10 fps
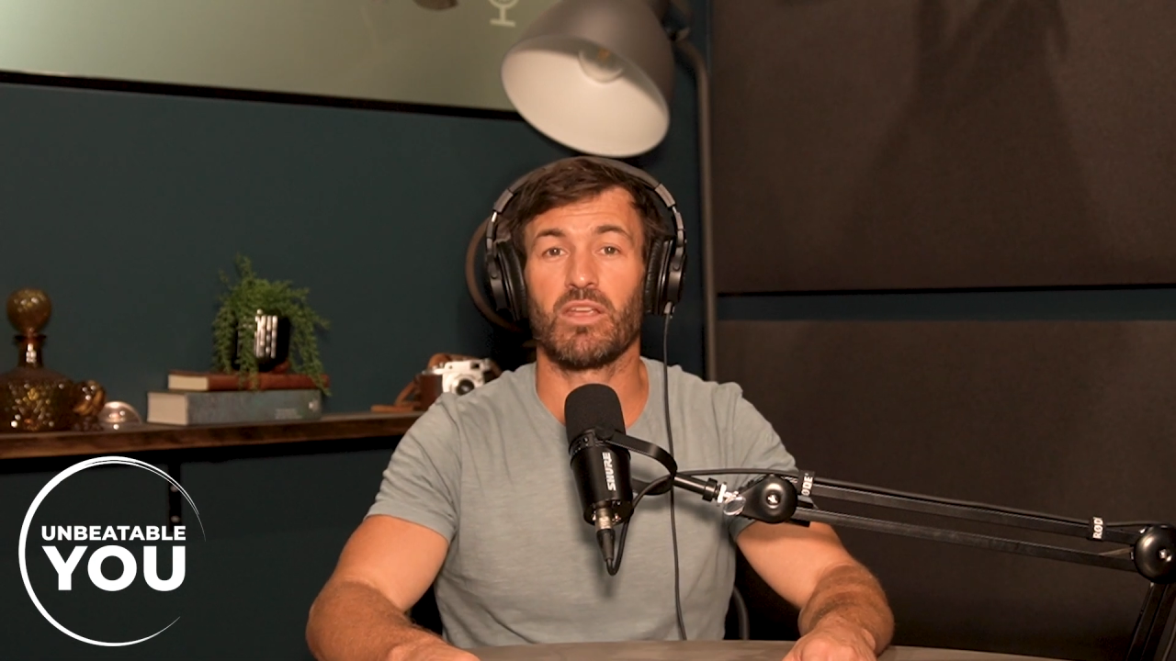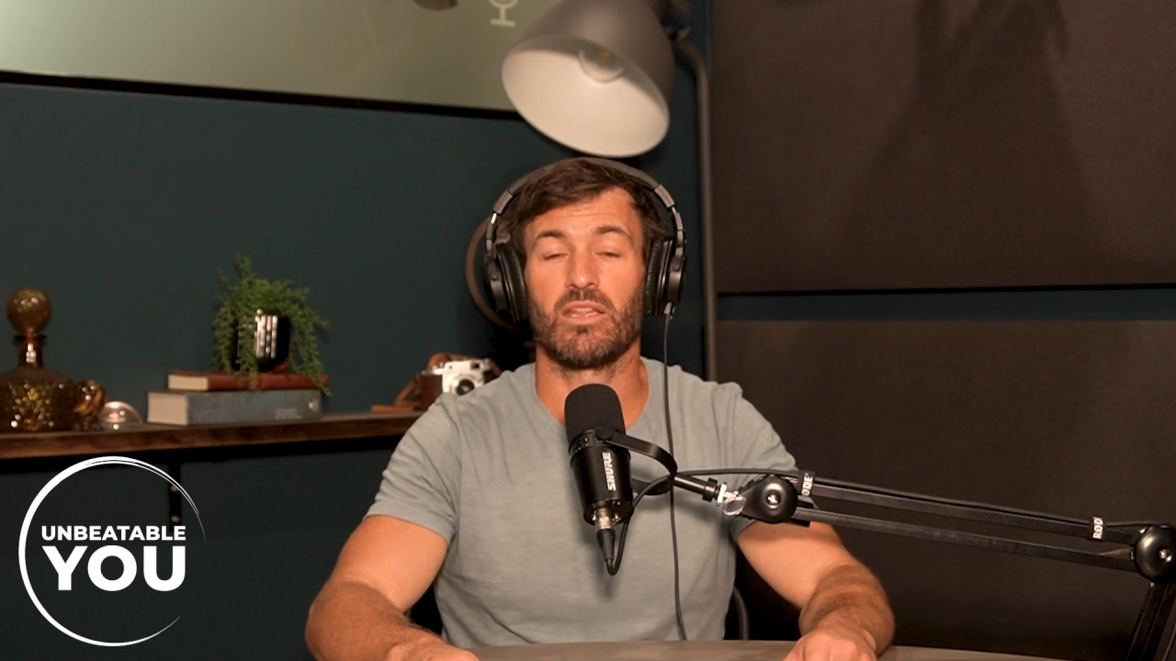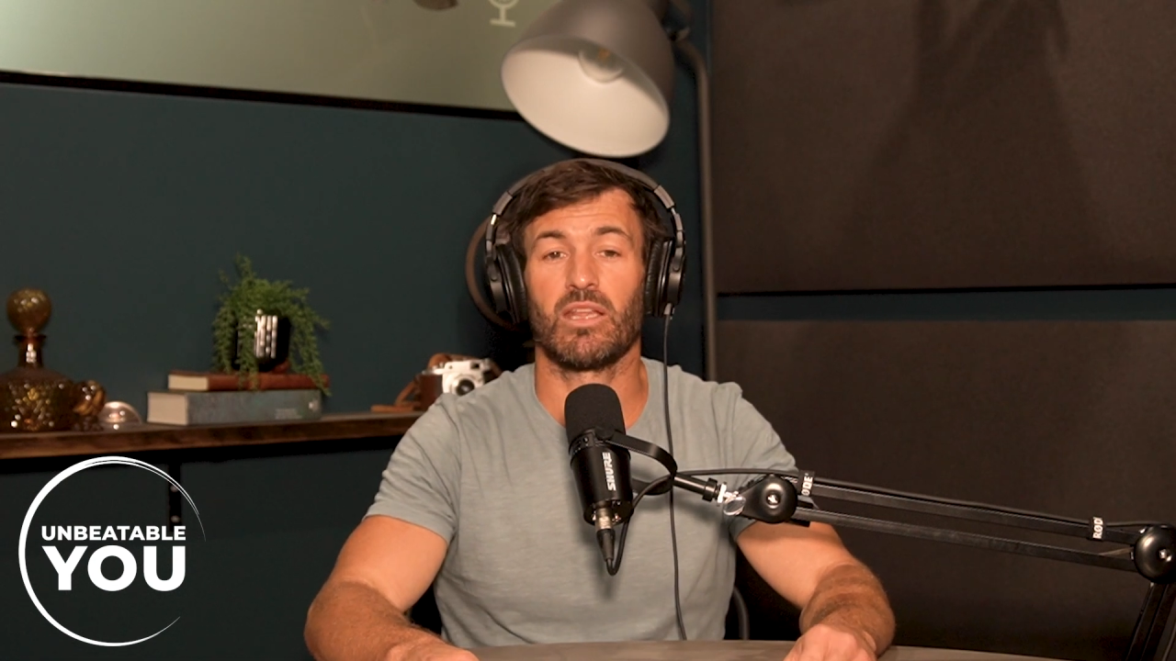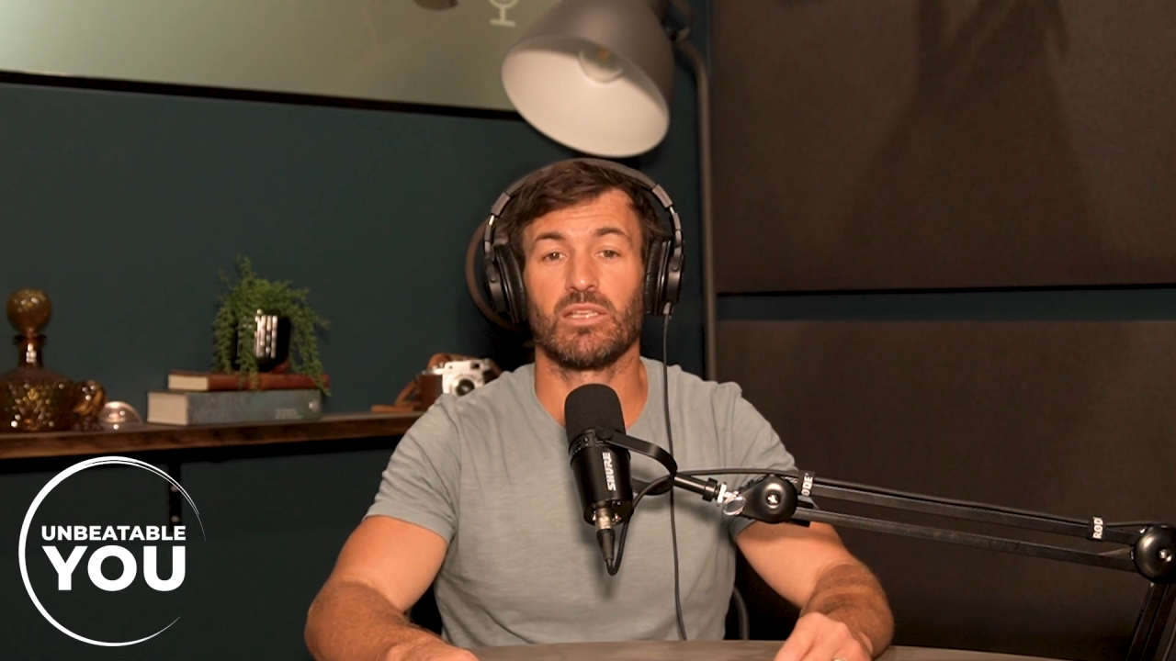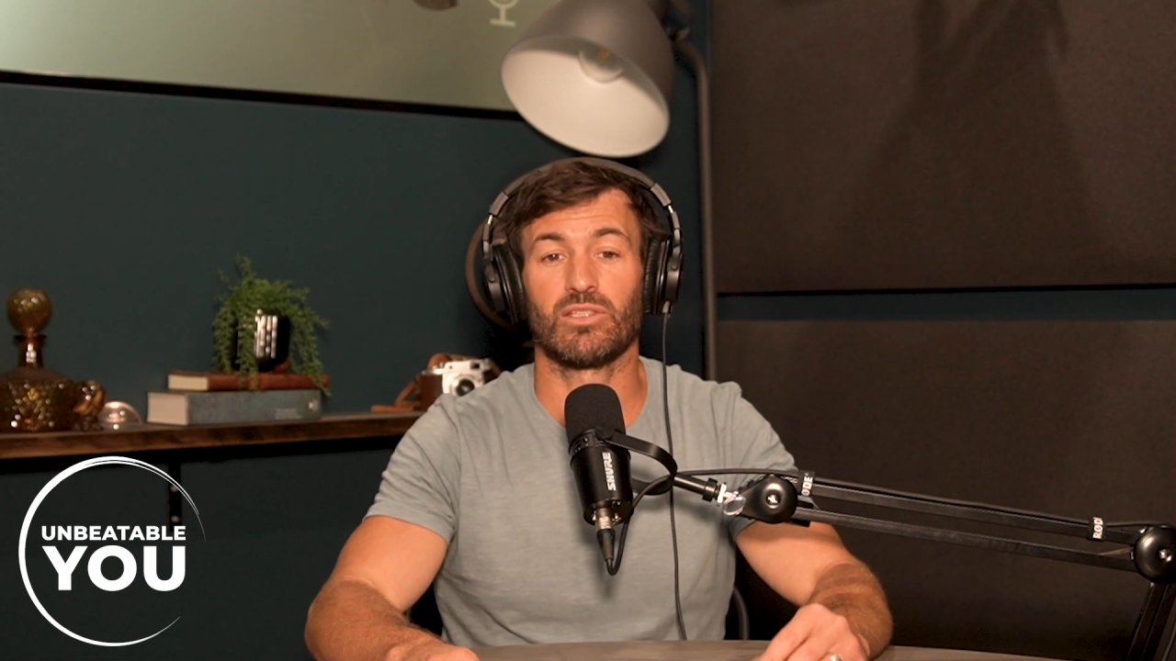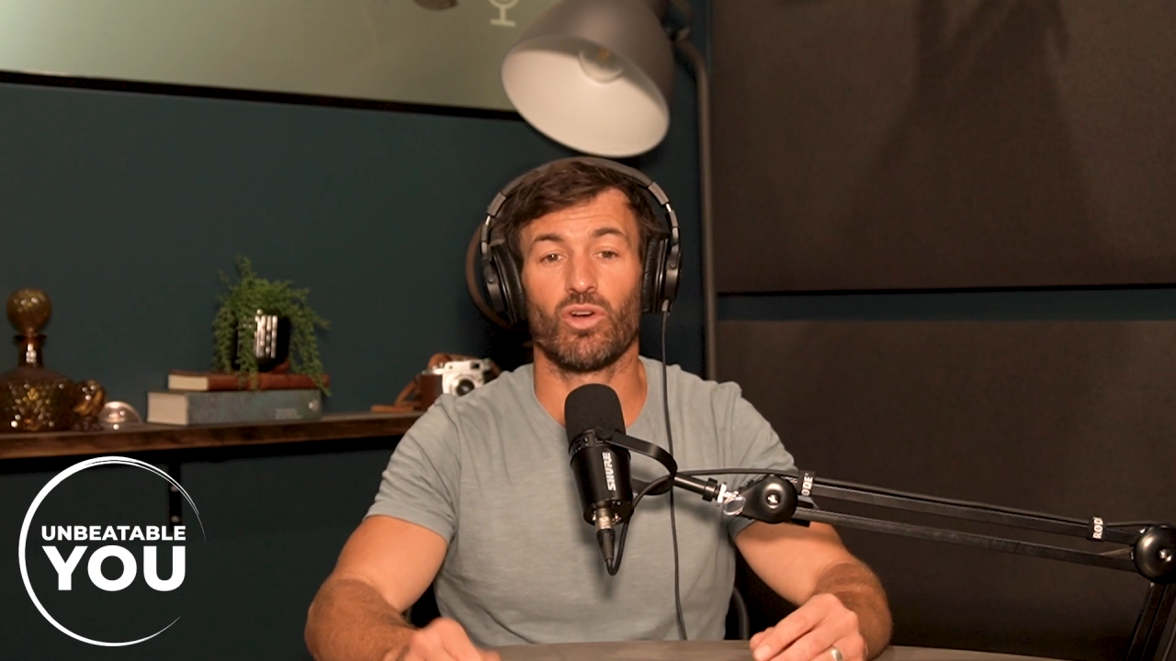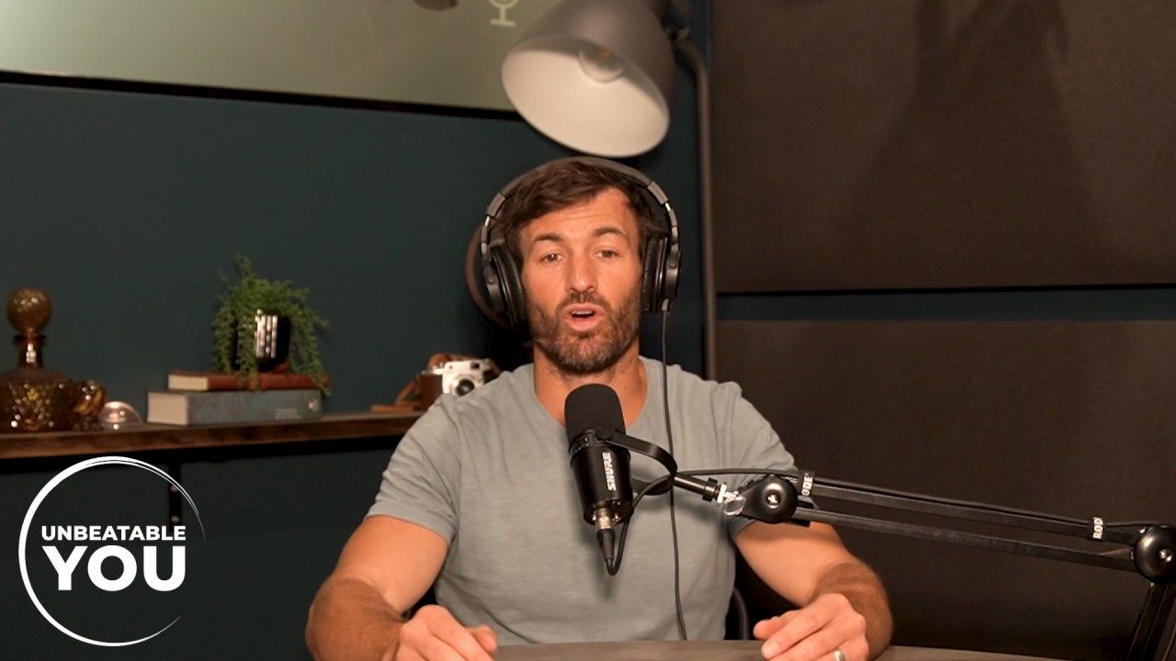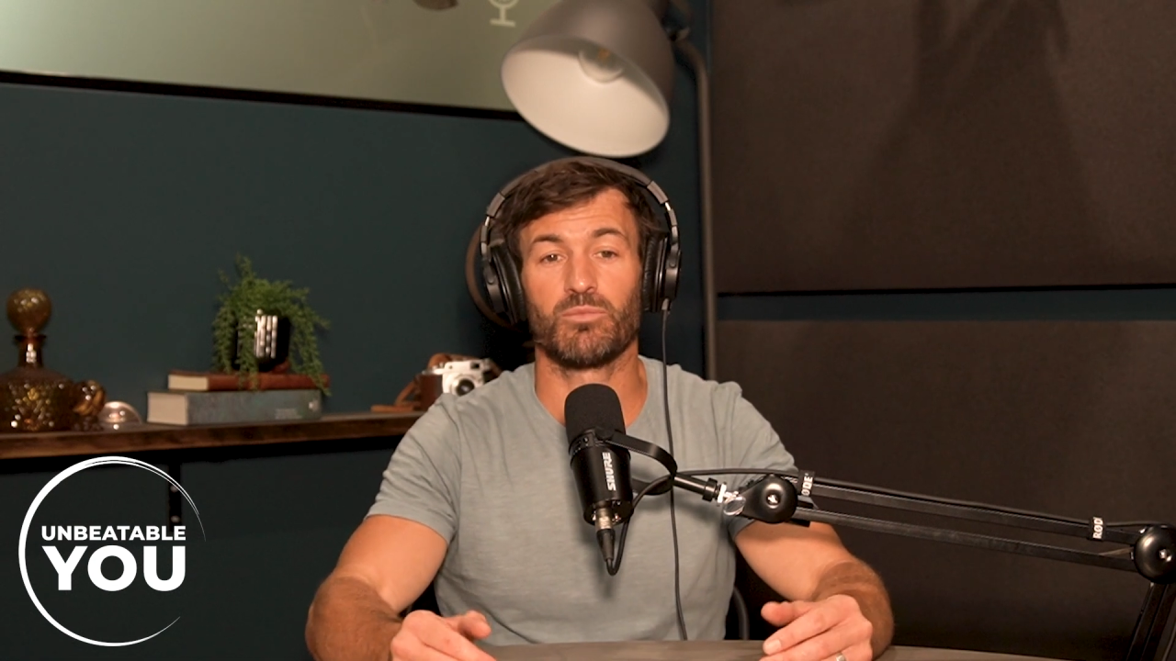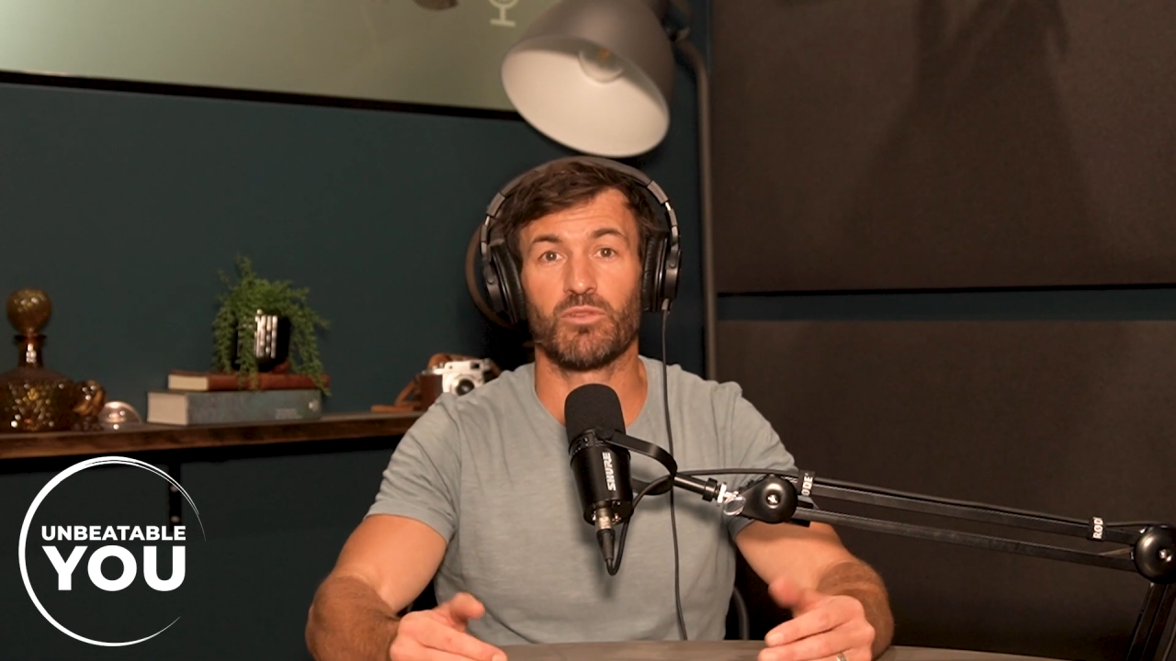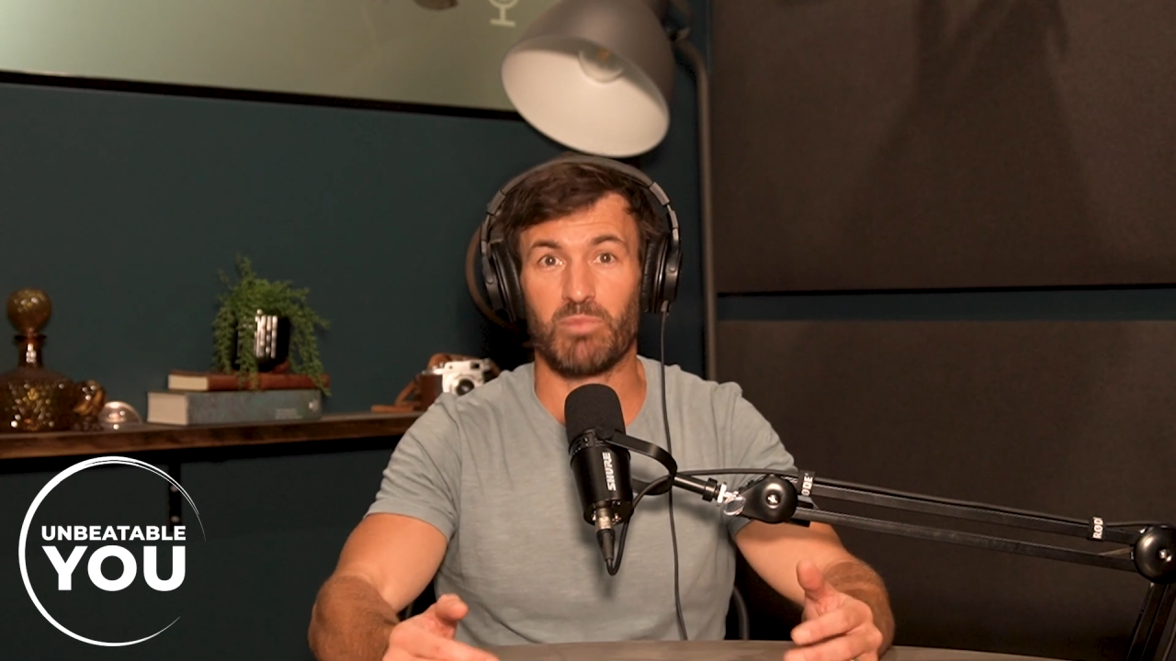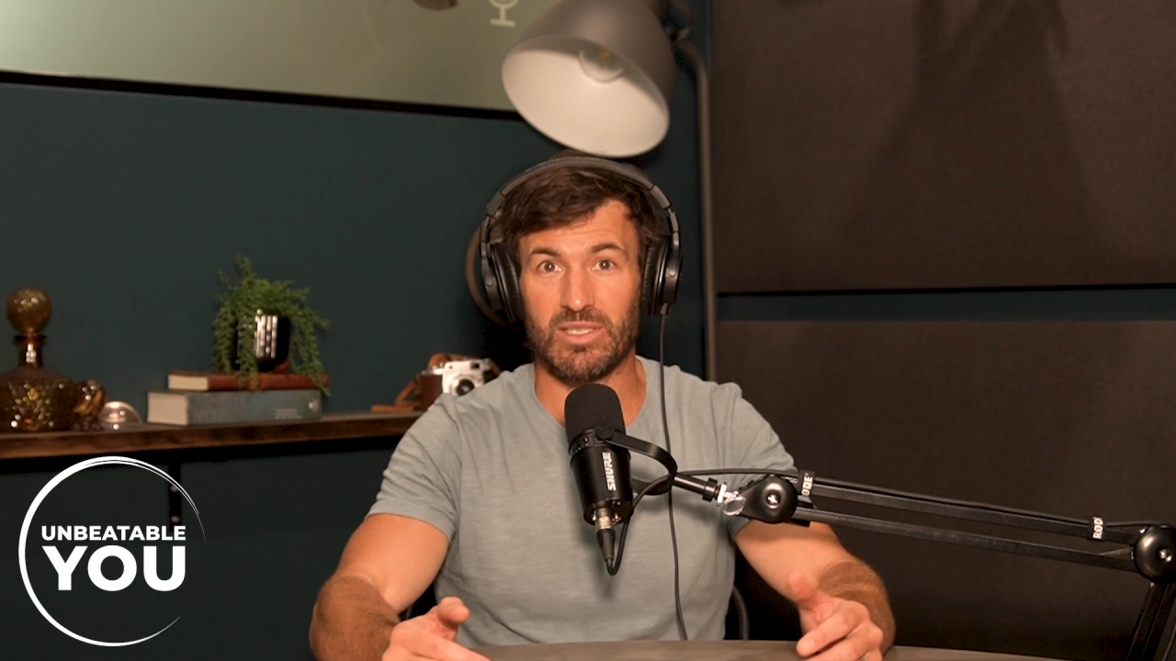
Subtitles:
in these times of